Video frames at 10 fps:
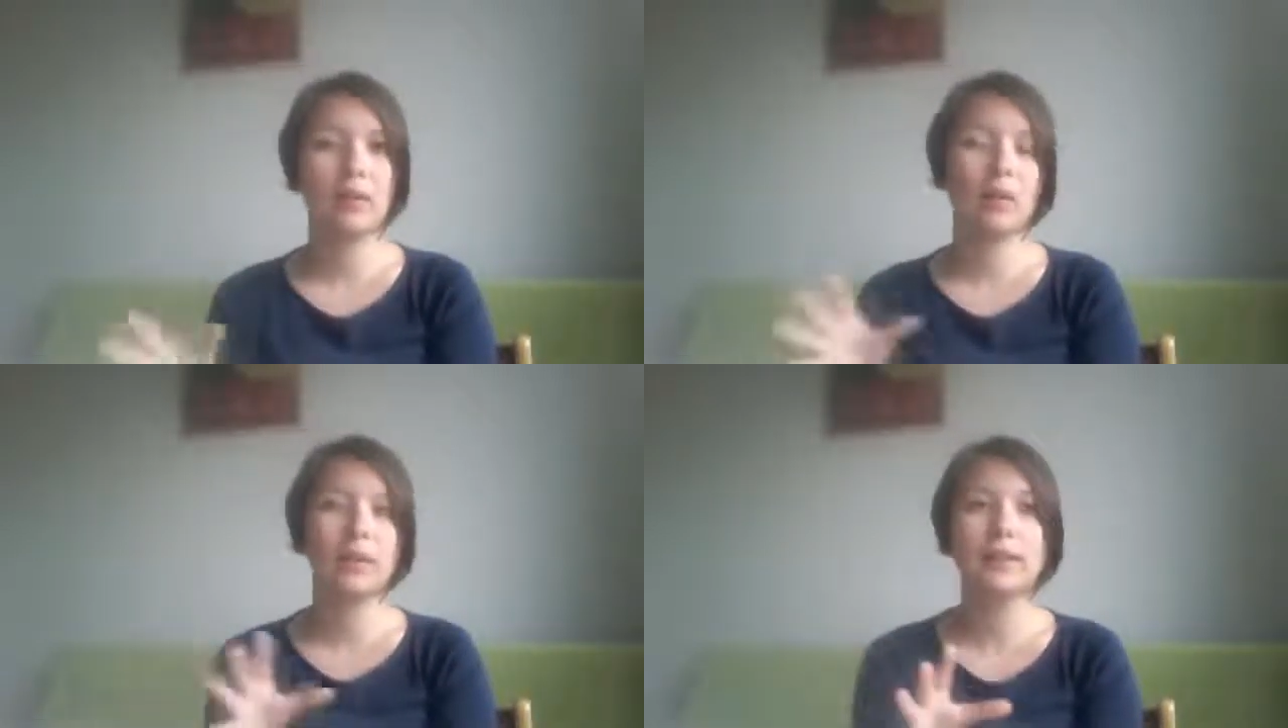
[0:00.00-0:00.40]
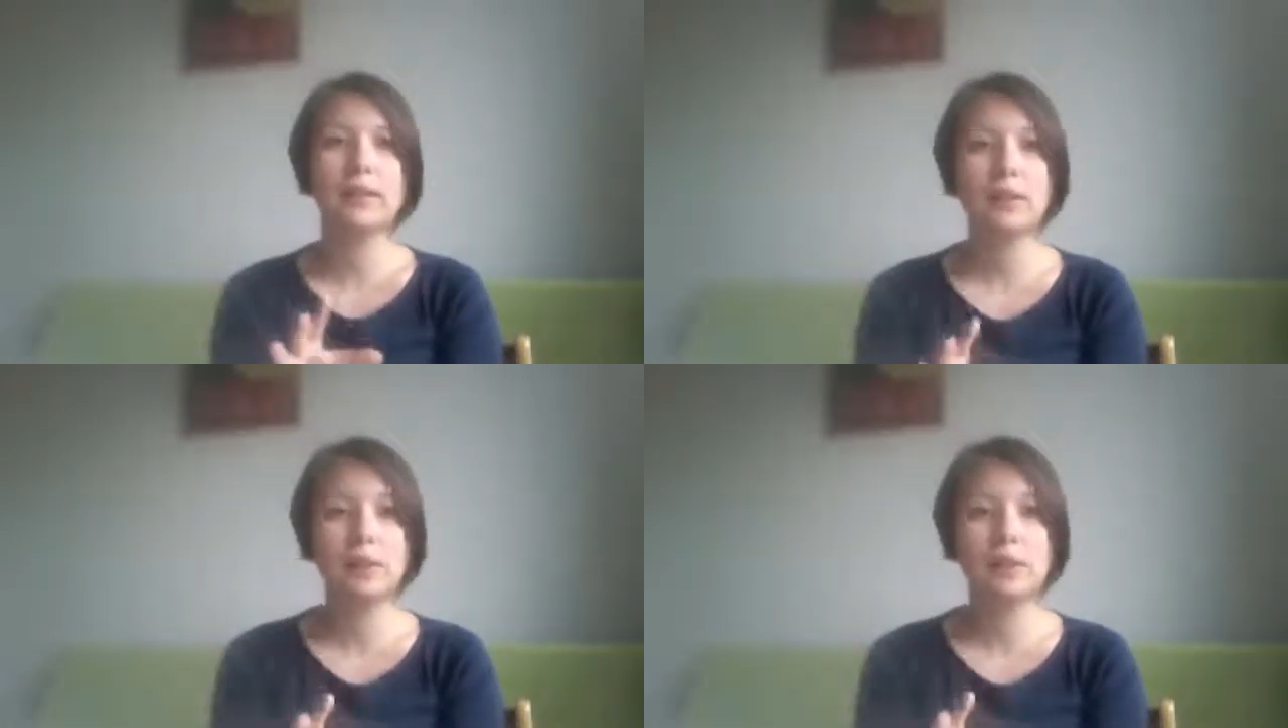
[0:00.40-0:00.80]
all the
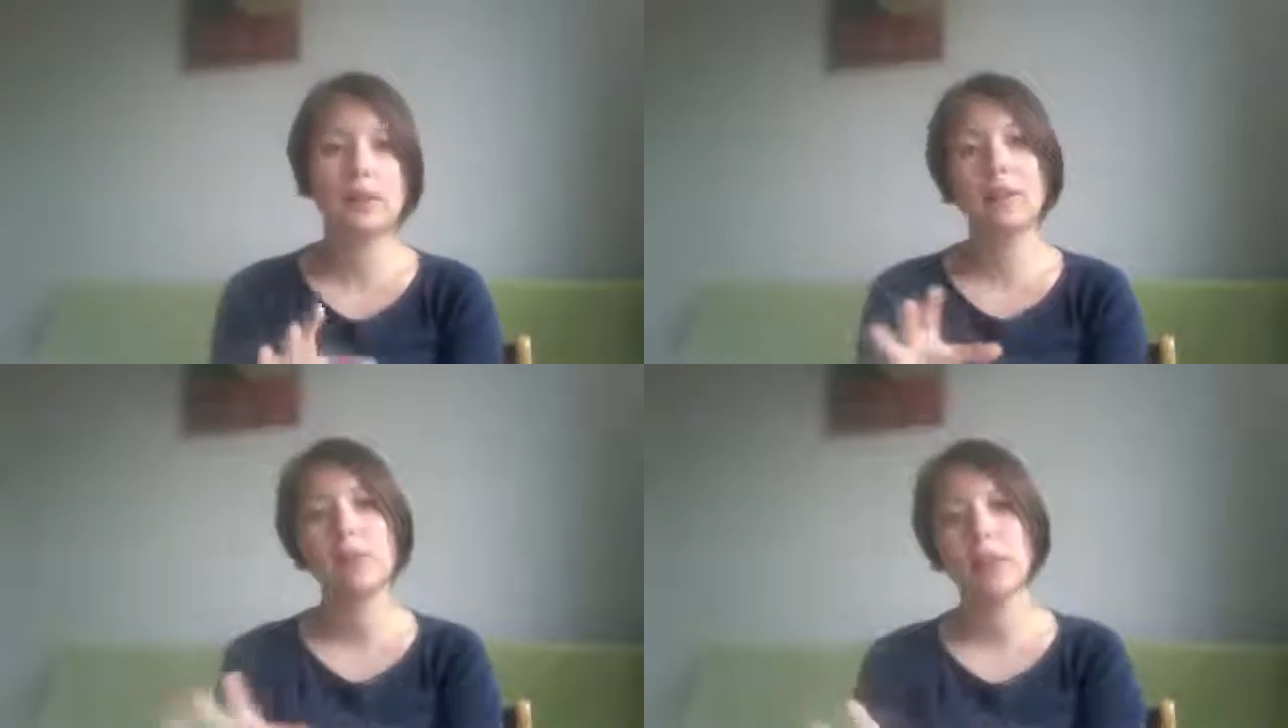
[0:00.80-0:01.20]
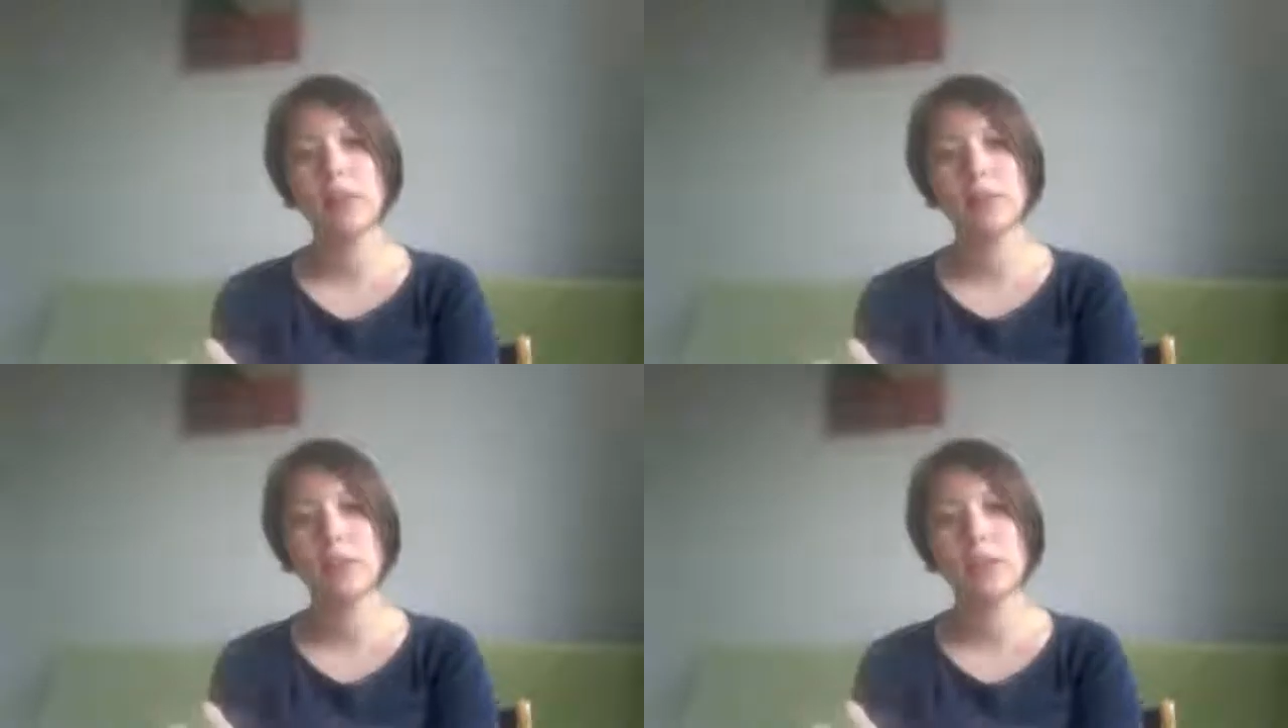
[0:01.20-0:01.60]
Serbs living
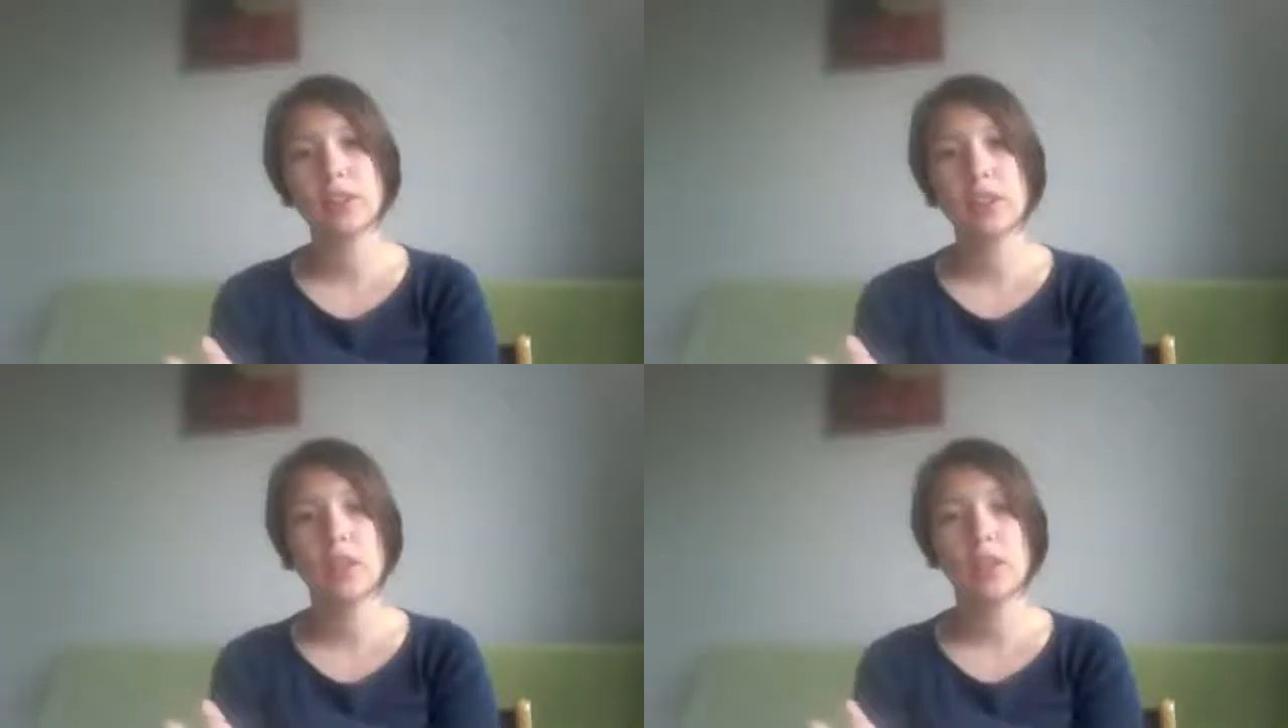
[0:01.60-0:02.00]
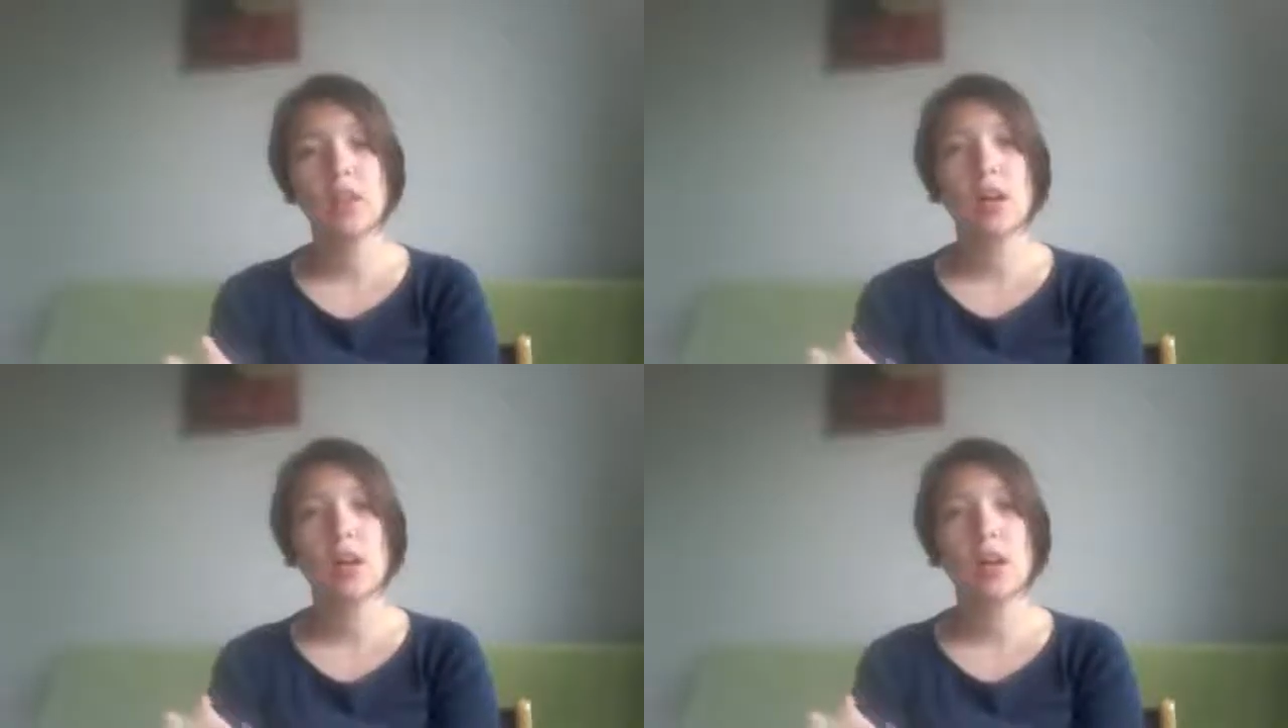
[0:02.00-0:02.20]
in Croatia